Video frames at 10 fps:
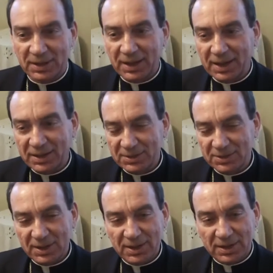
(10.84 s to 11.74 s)
and
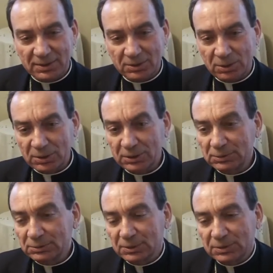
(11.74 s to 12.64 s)

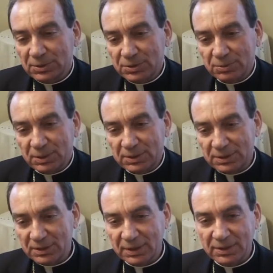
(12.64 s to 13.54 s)
call, this is
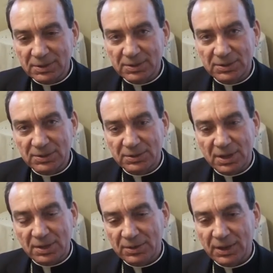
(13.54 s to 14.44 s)
what is
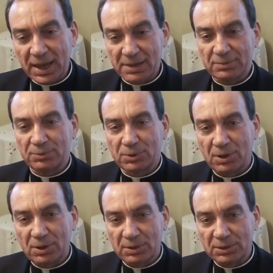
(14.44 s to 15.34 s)
the Latin for
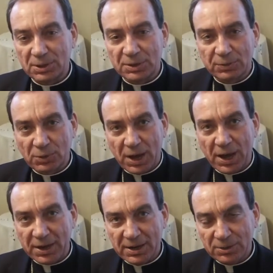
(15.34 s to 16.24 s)
call is
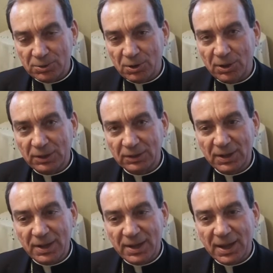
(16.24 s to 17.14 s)
vocare, to call,
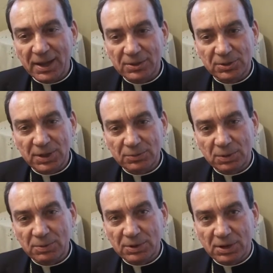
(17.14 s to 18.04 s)
and so that's
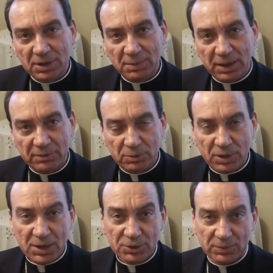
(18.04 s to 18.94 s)
why we talk about a
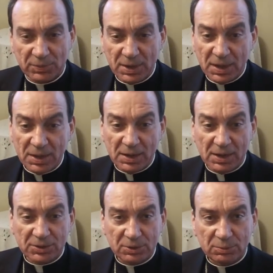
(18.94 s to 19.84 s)
vocation.
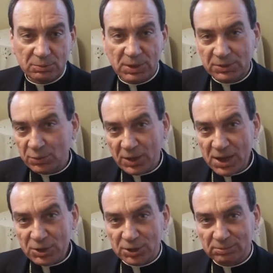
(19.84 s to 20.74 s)
And so one's
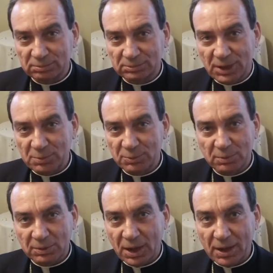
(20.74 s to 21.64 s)
vocation comes
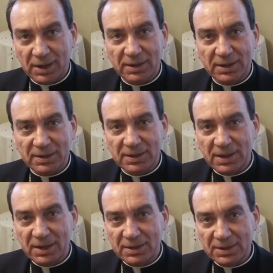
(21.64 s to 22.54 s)
from God,
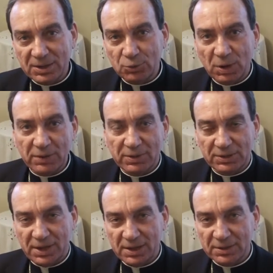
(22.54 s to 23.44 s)
and each one of
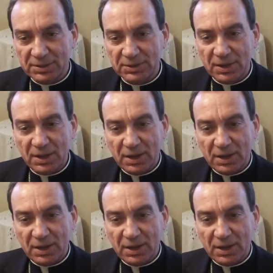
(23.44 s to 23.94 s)
us has